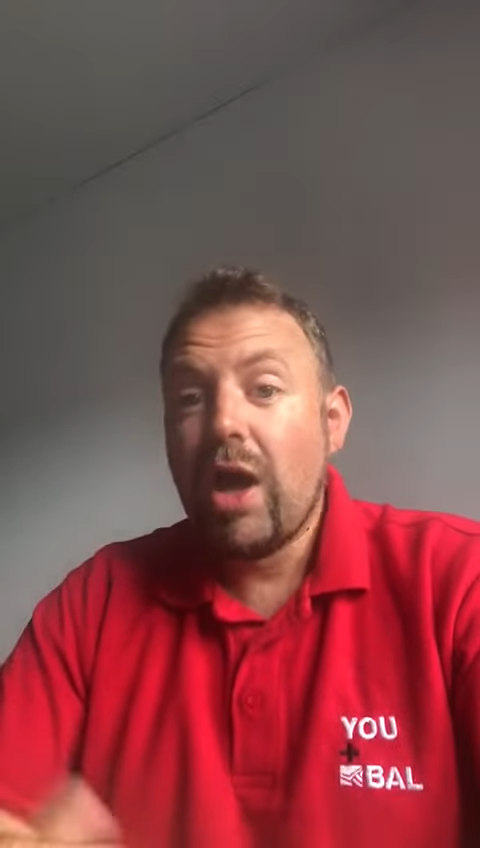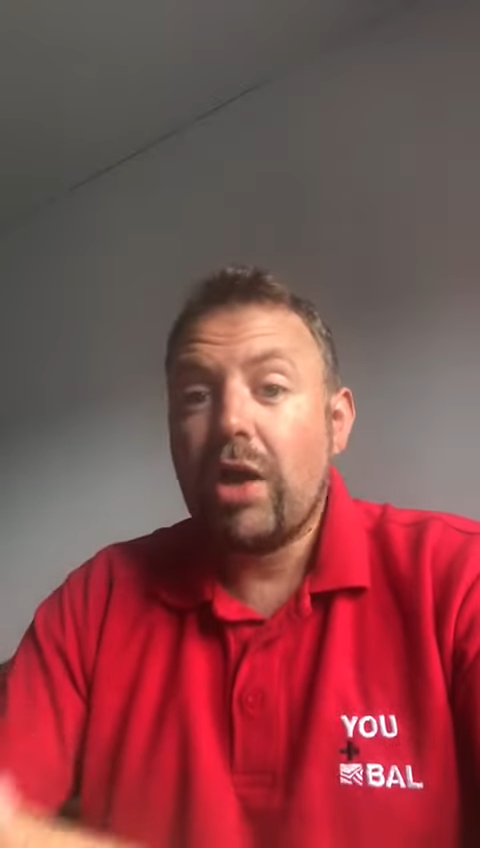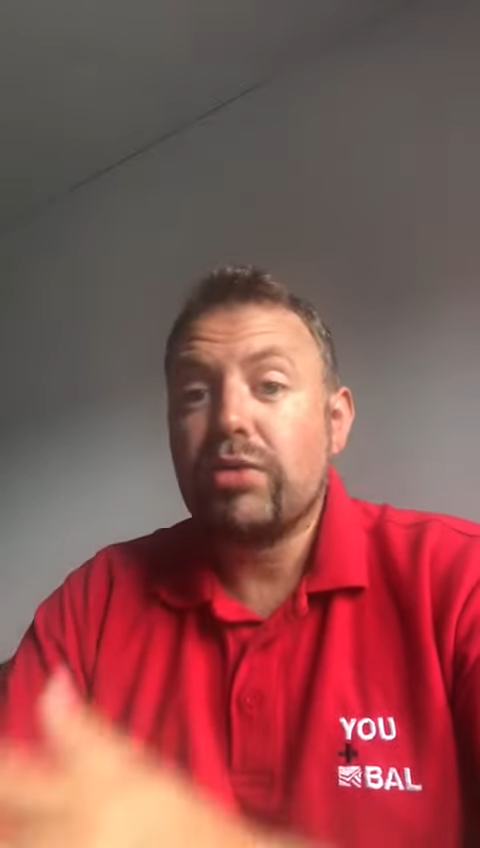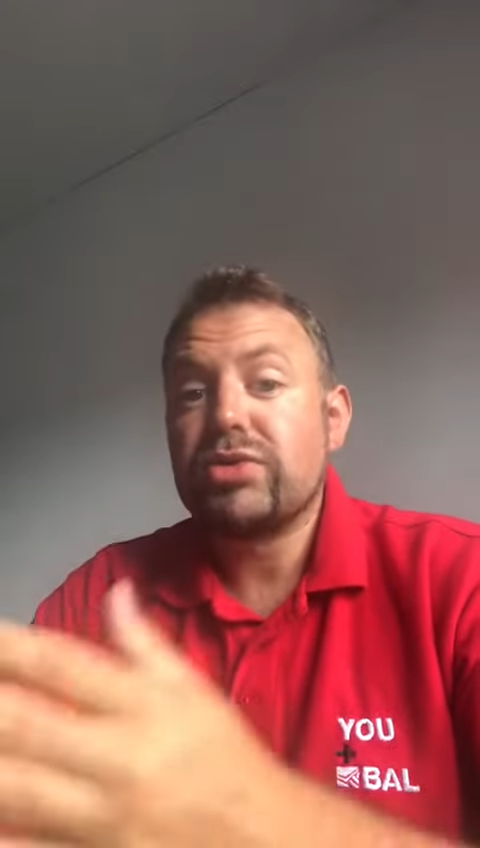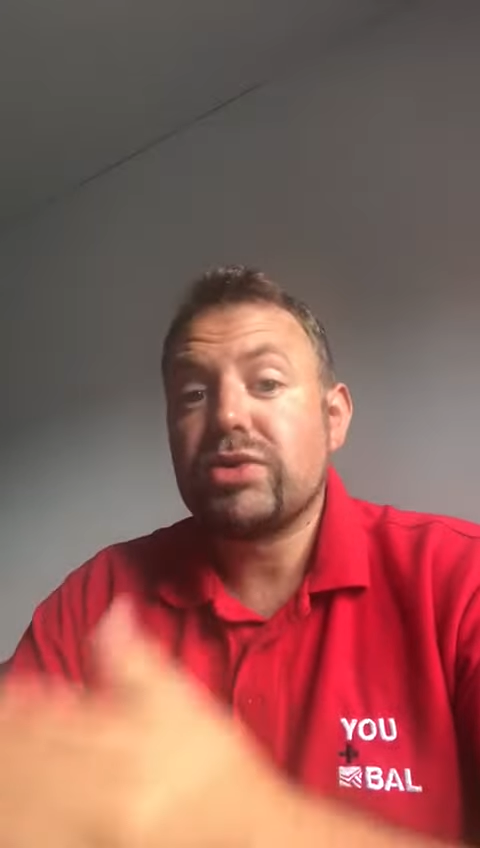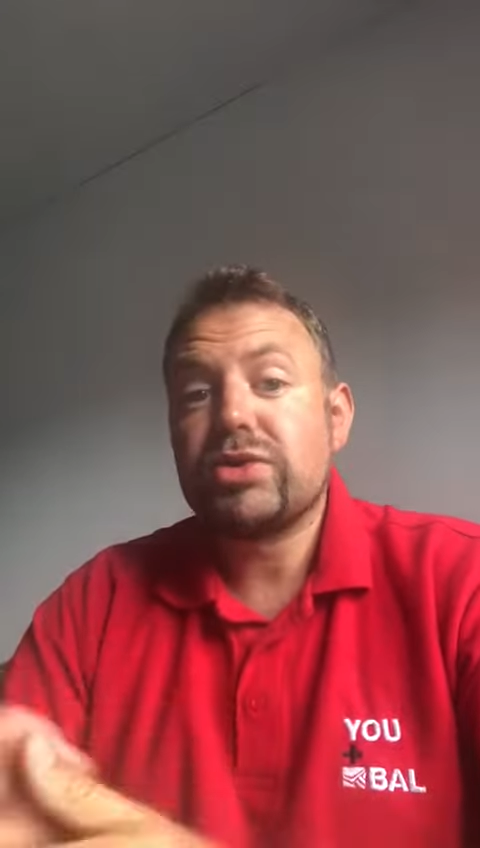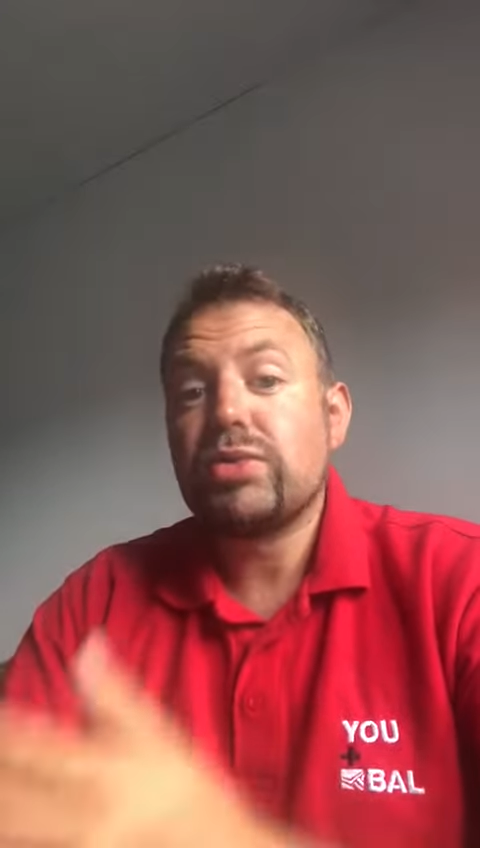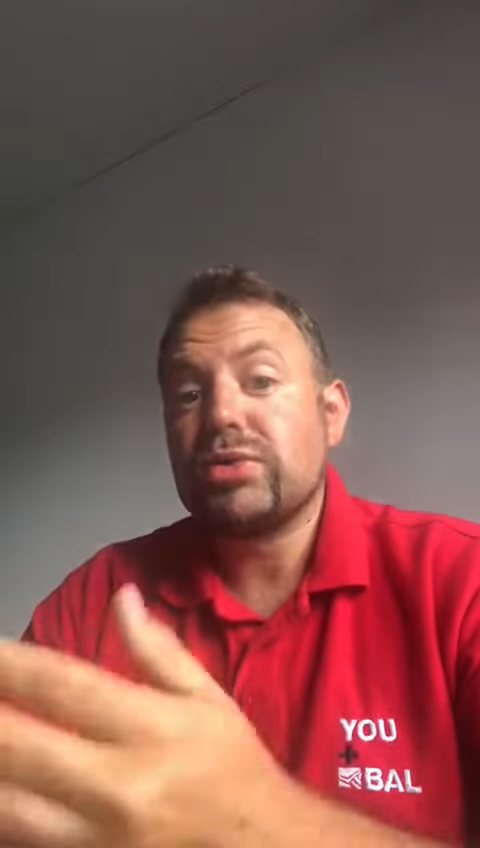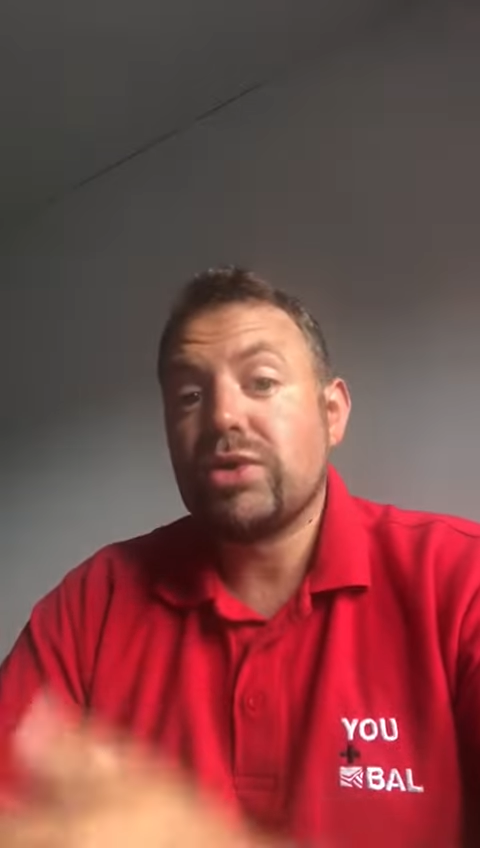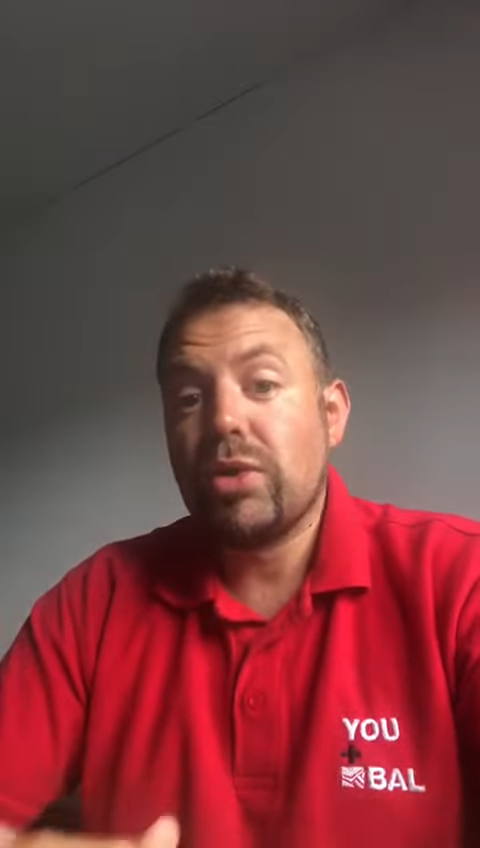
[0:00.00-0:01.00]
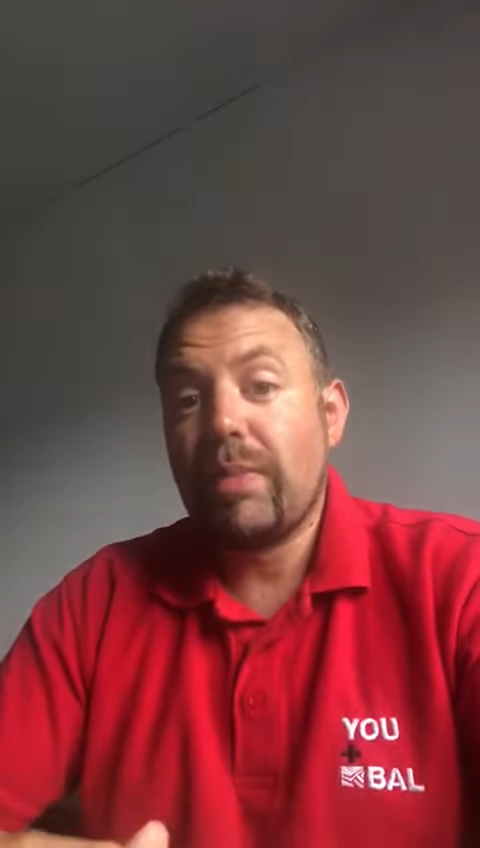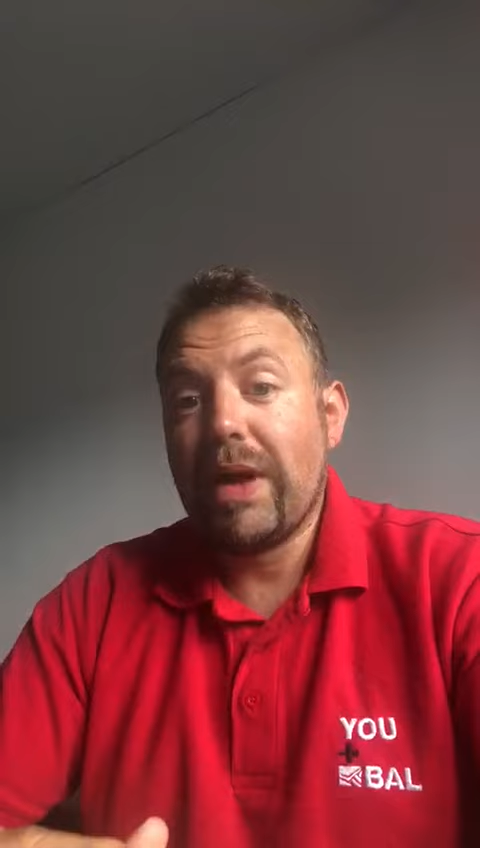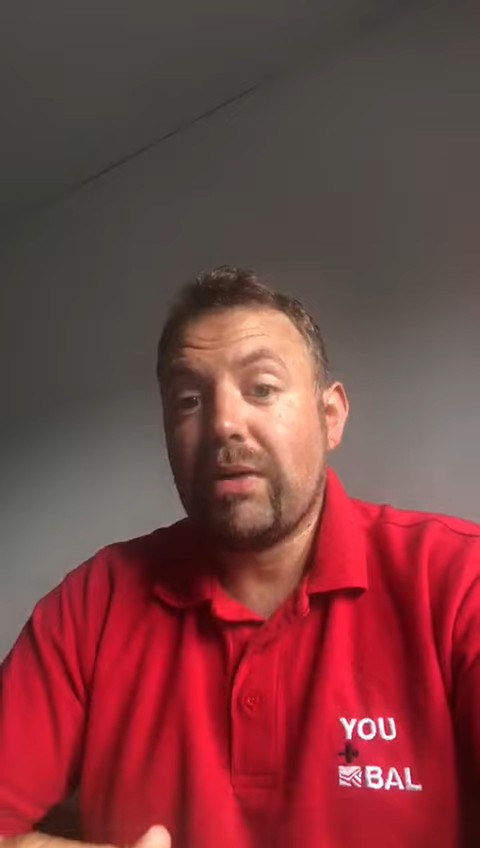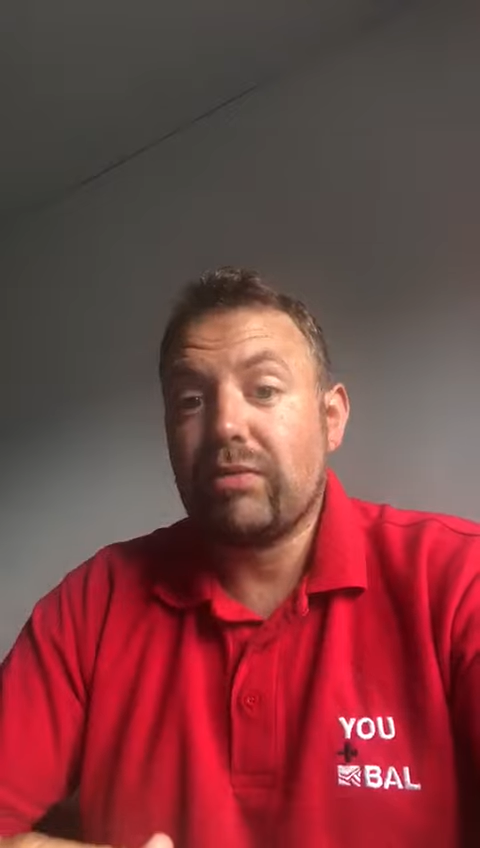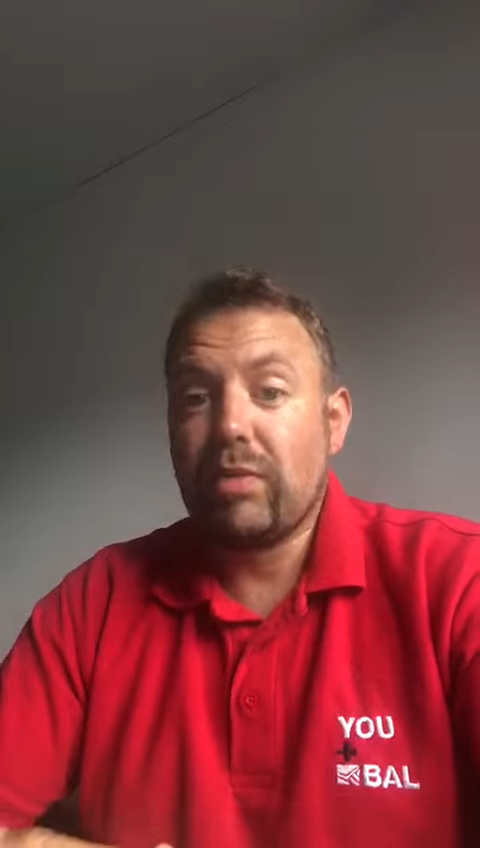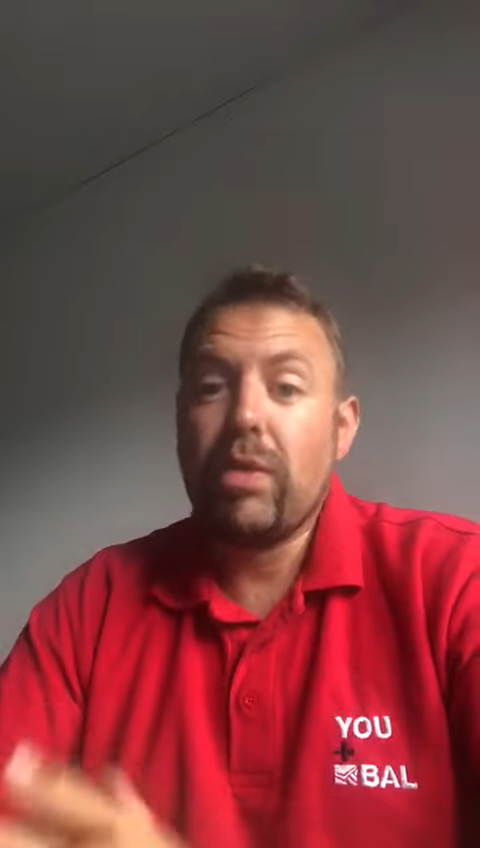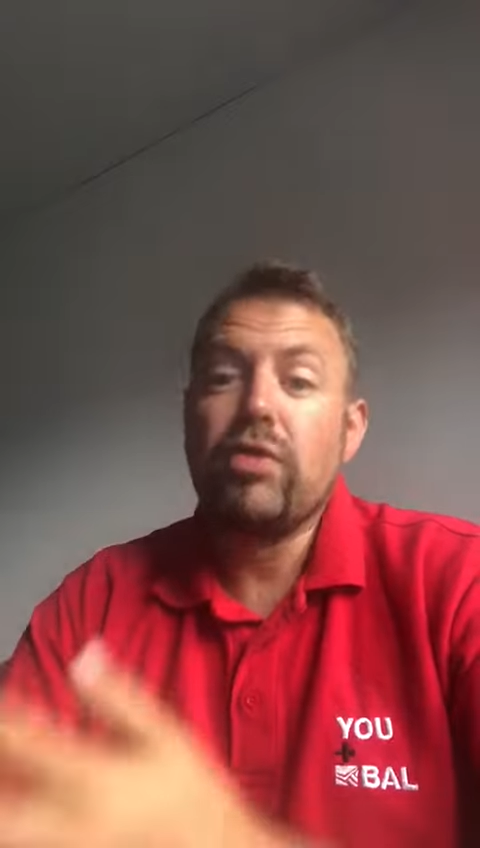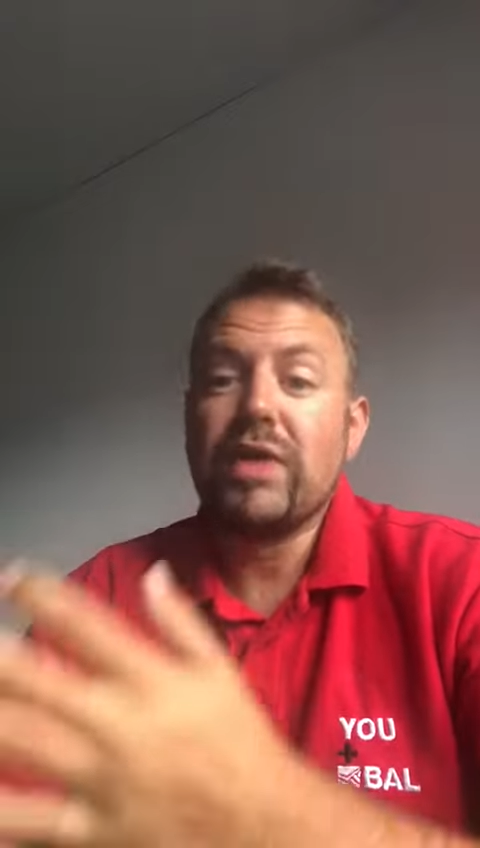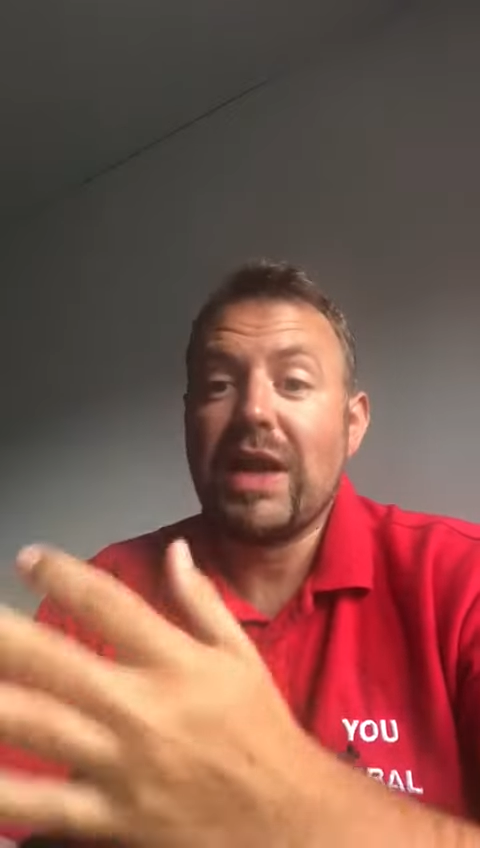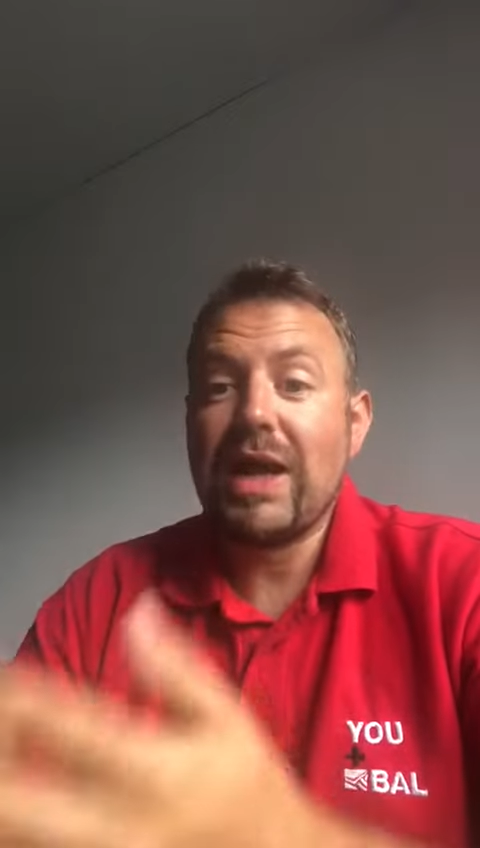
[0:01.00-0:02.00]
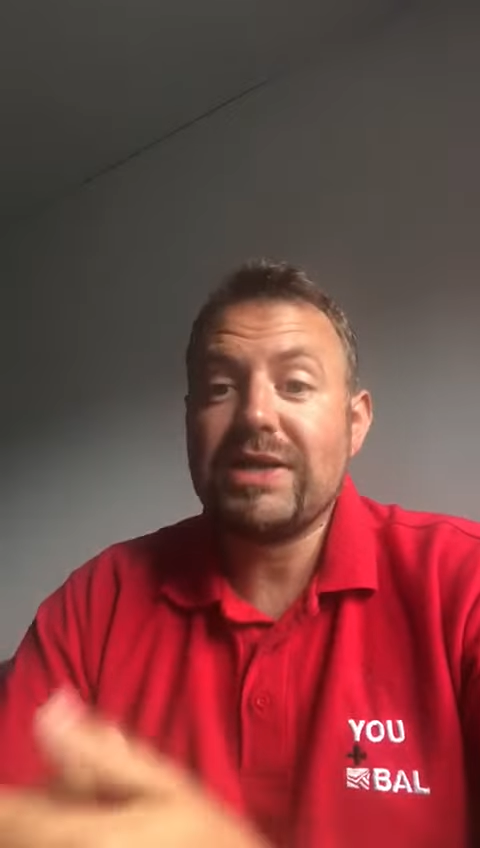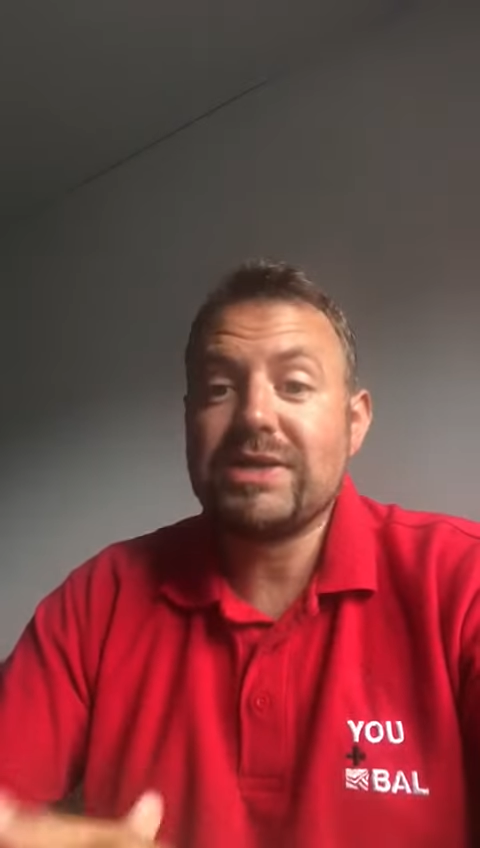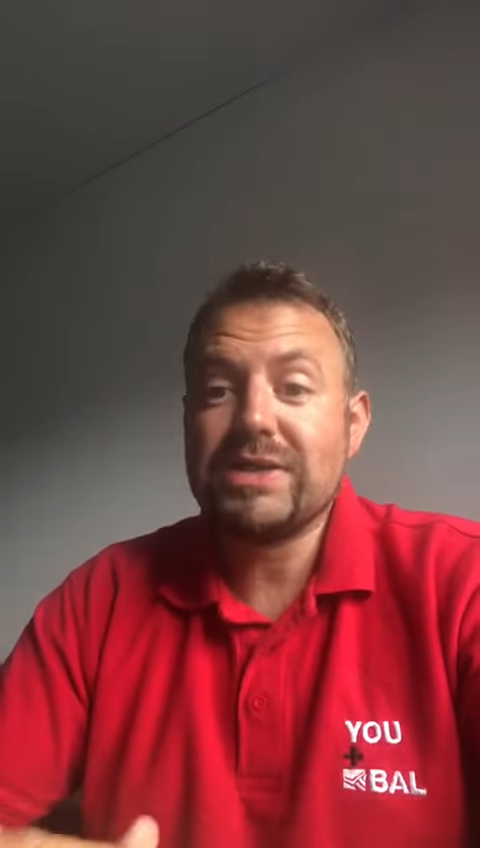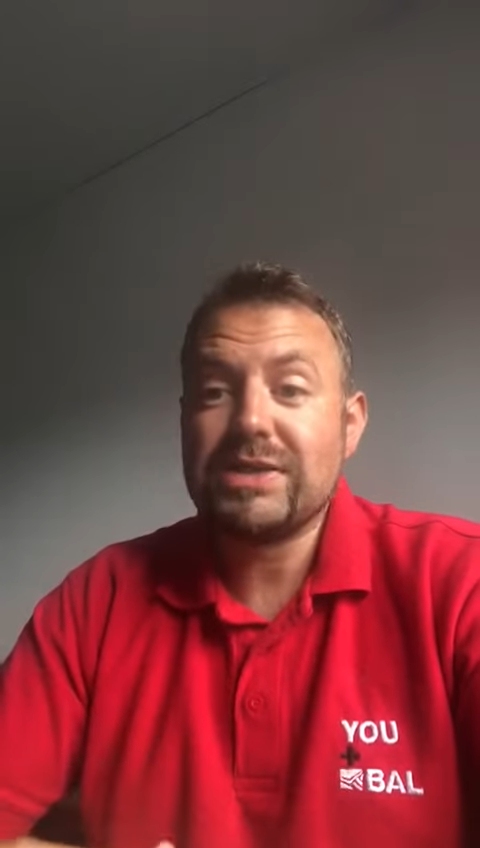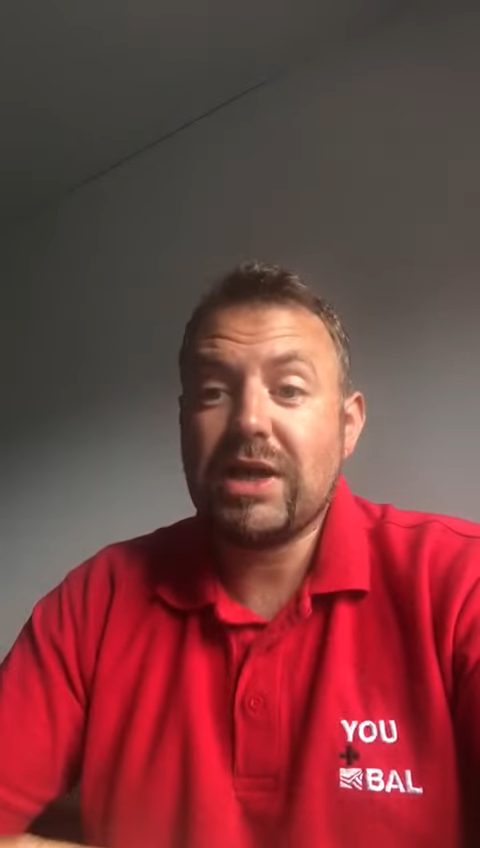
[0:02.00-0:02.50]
and also talk to you about removing Laitance